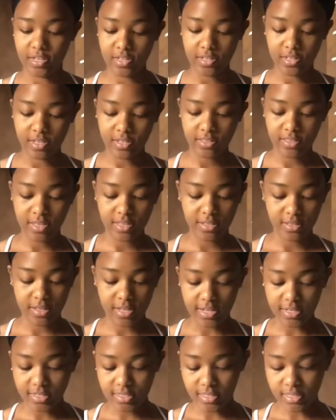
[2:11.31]
and
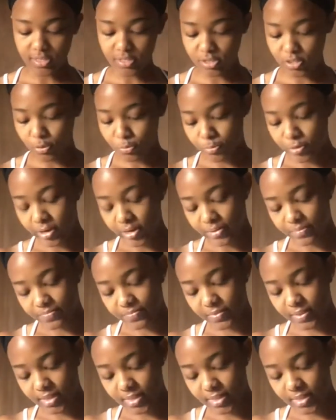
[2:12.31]
I just think they're so pretty.